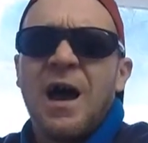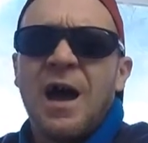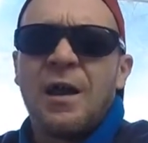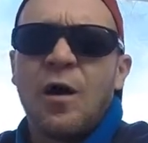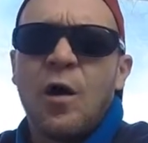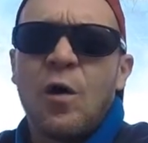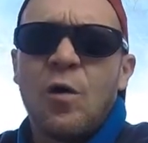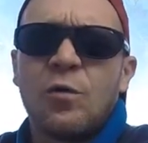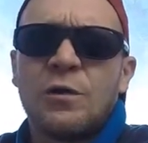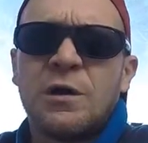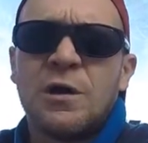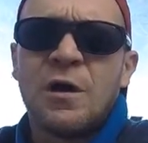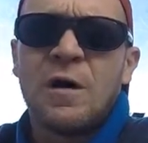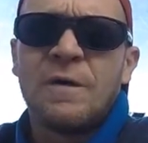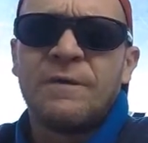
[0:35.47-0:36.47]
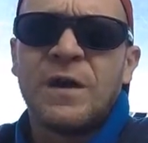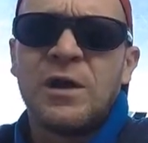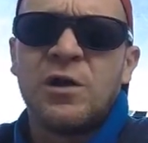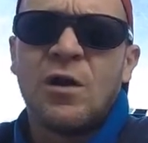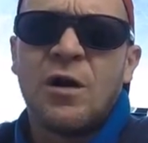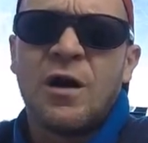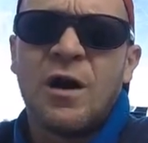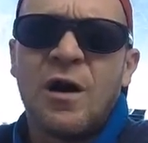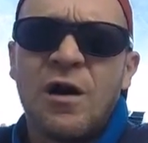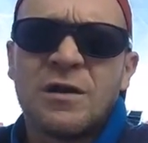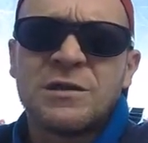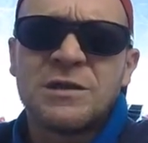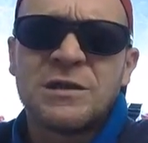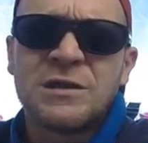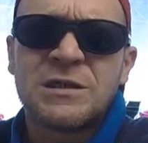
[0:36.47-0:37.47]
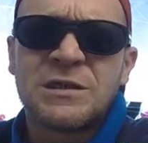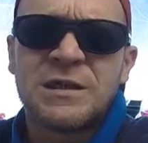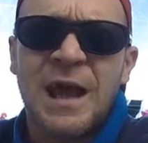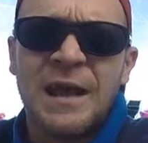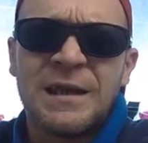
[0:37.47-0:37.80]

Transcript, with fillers: and hold love in your hearts